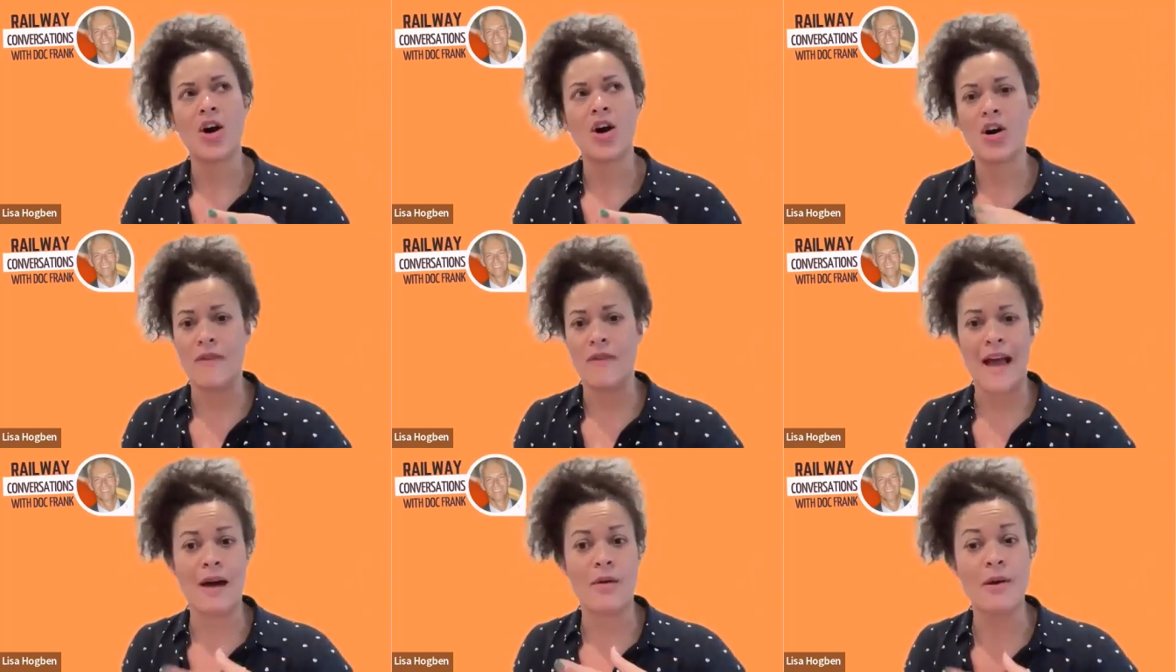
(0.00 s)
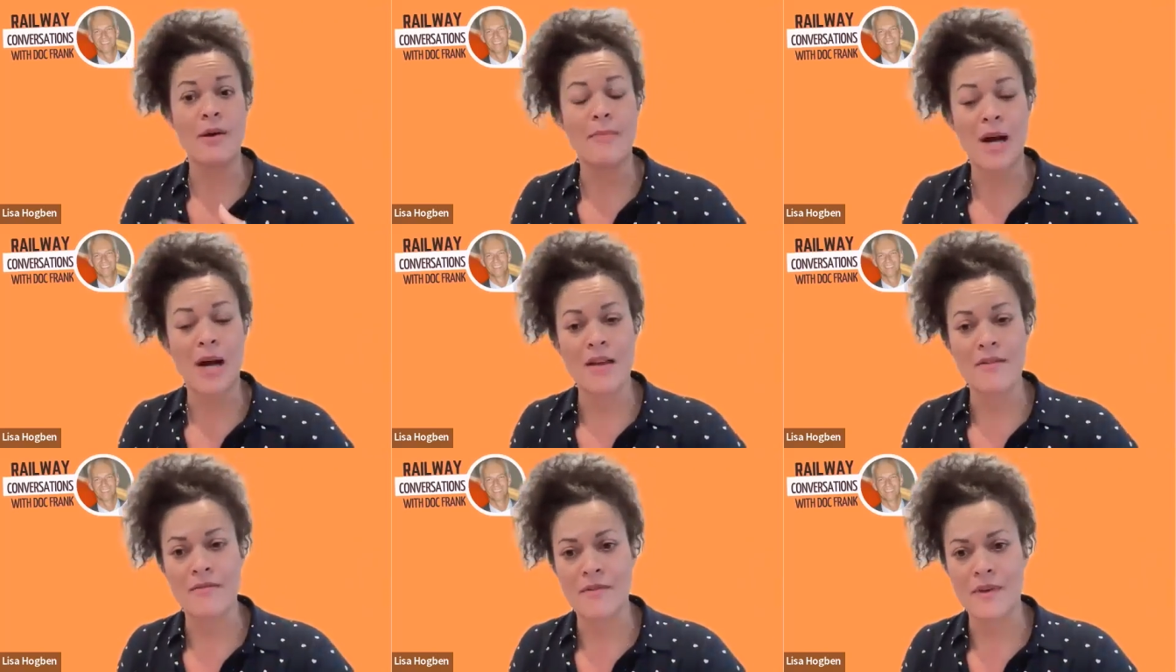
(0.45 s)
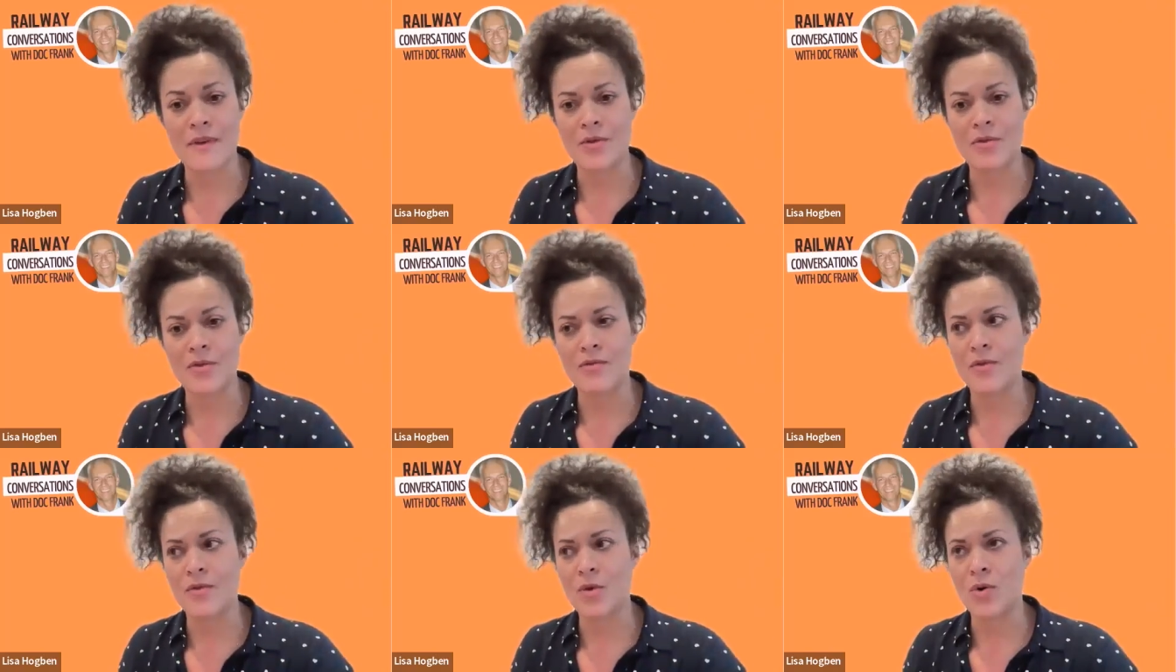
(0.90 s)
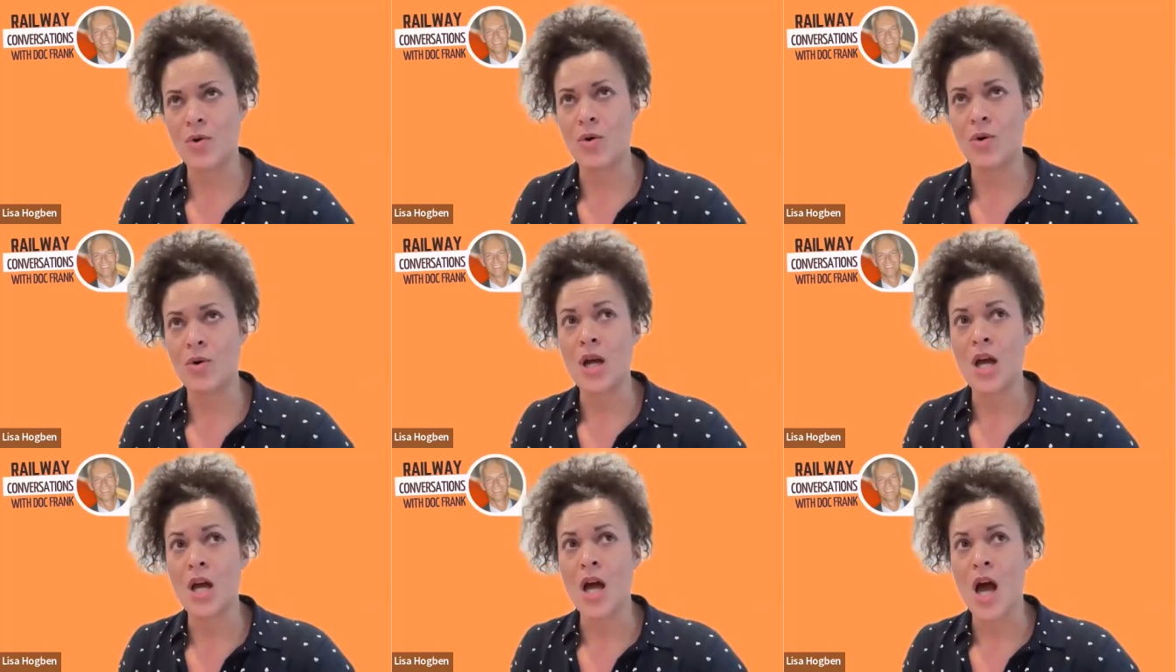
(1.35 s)
of how it might feel
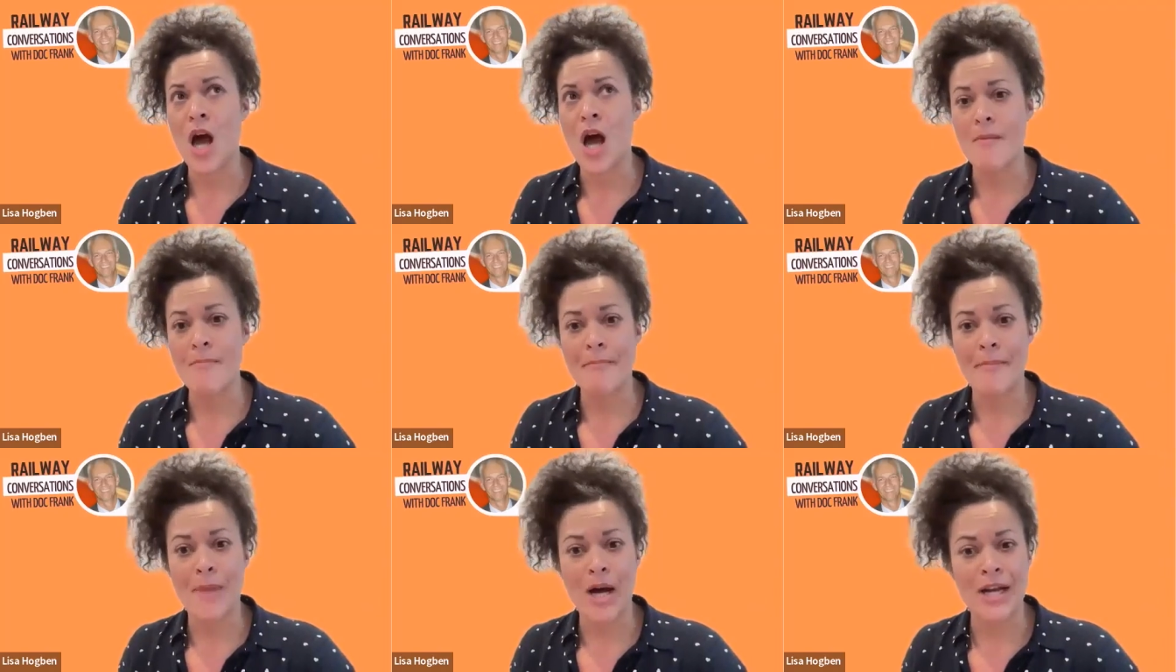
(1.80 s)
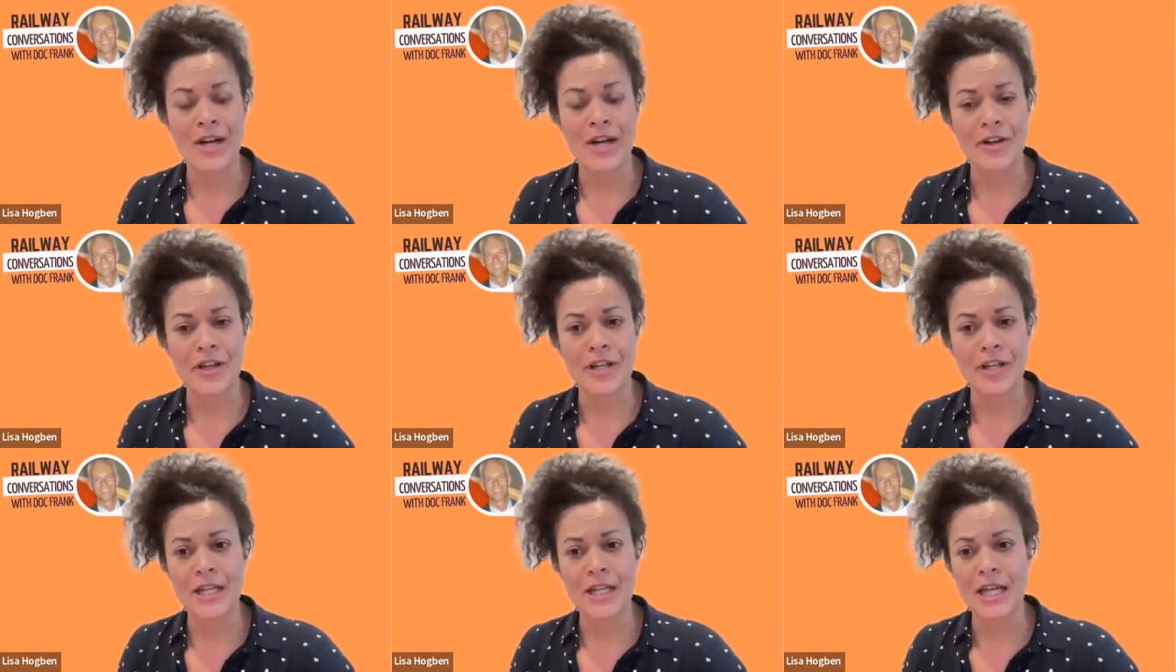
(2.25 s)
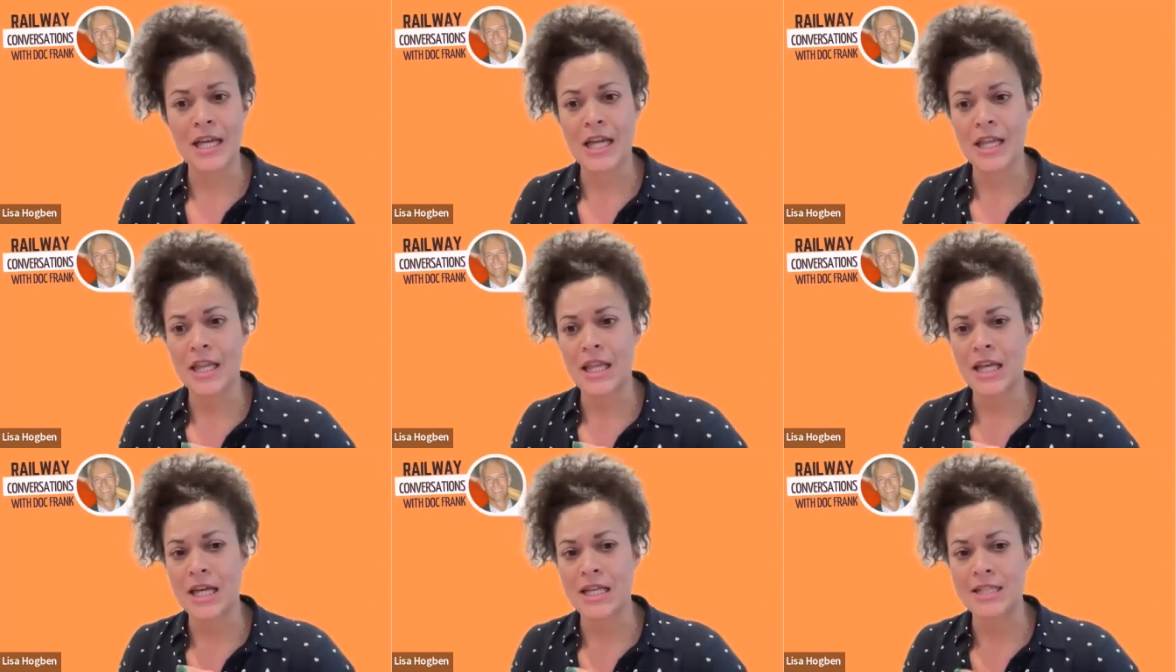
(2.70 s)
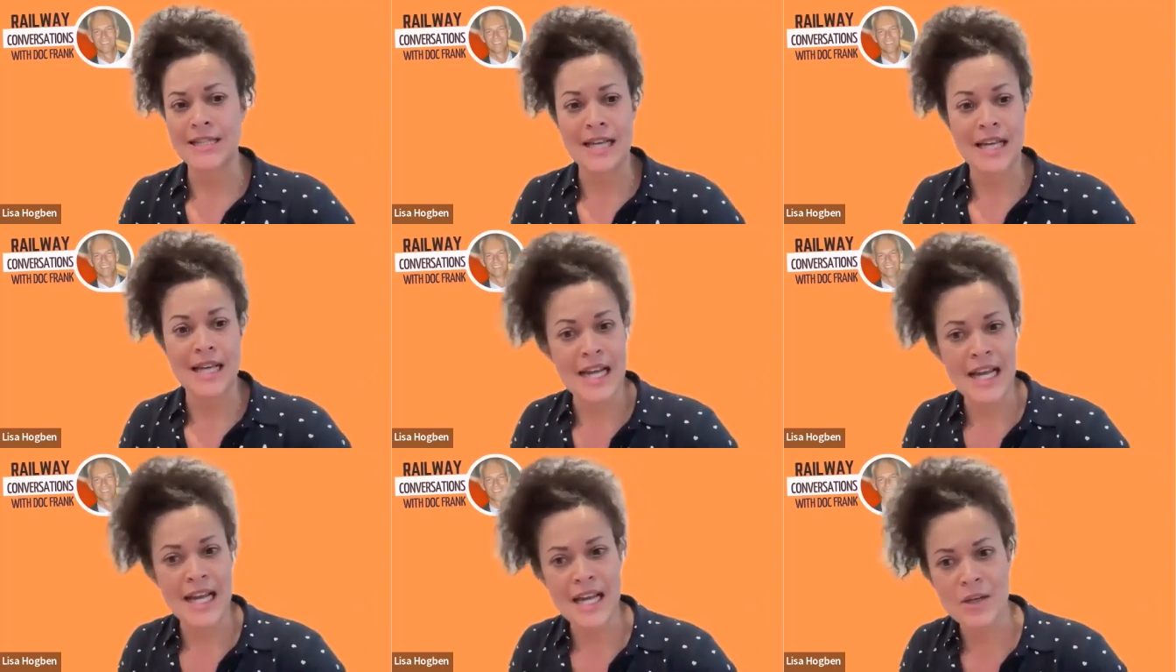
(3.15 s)
for a migrant in their
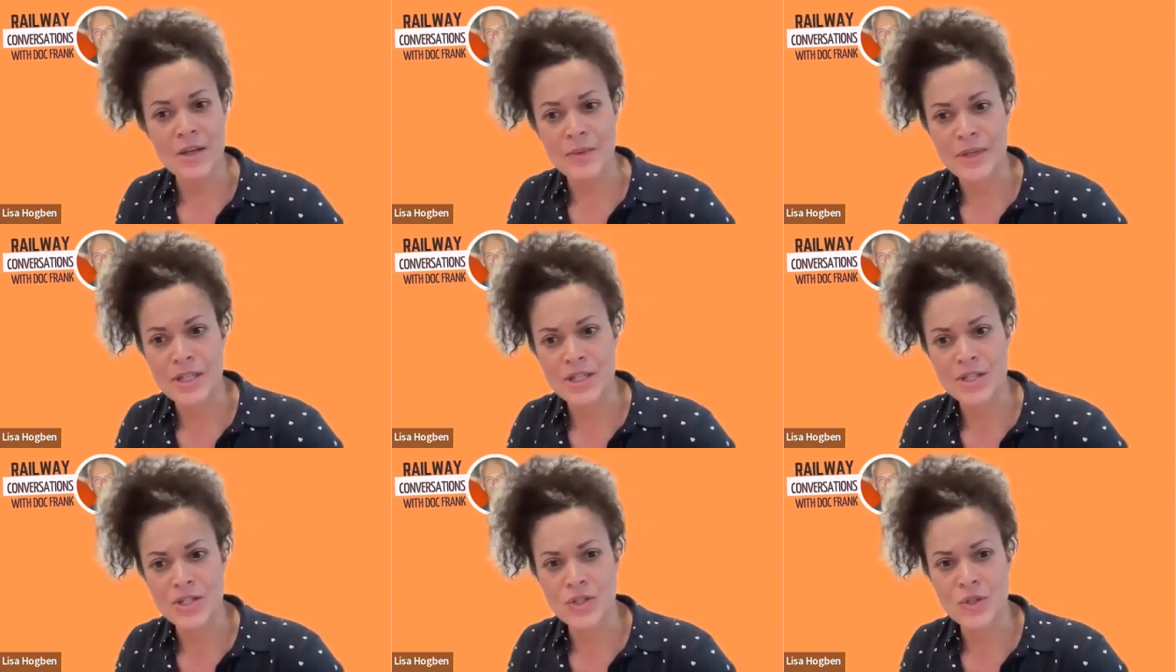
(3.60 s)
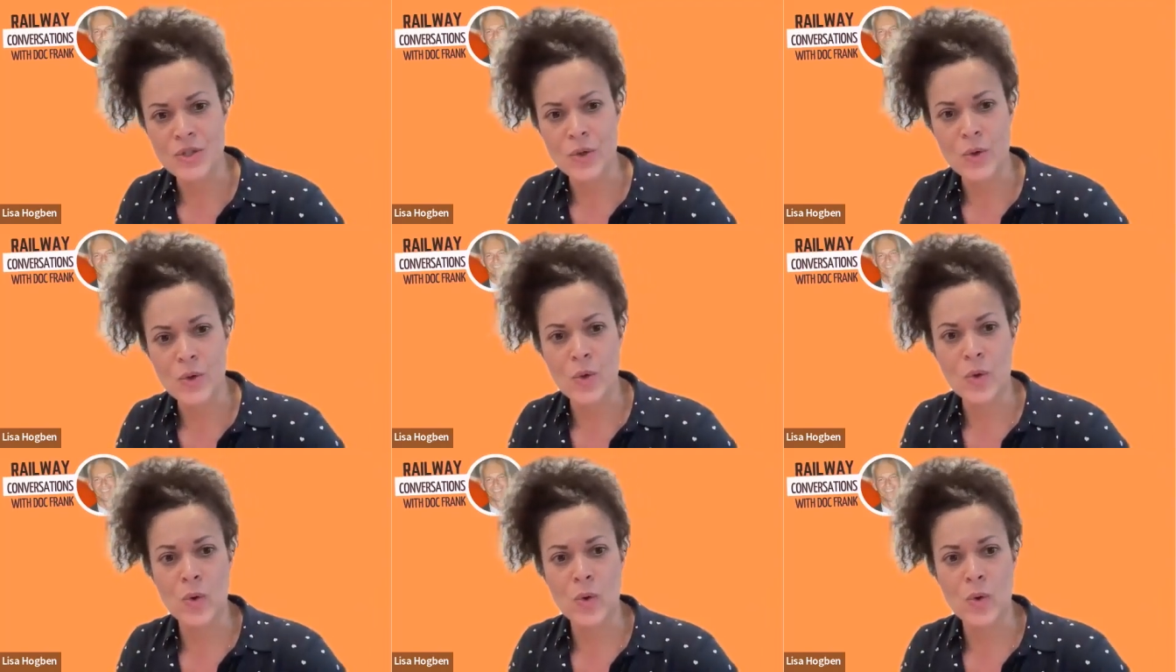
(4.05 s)
second language,